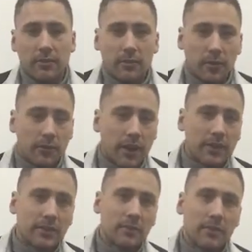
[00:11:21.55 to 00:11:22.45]
my
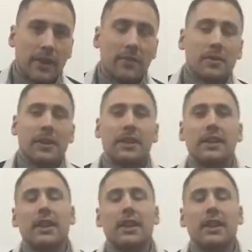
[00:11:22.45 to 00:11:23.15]
friends and my family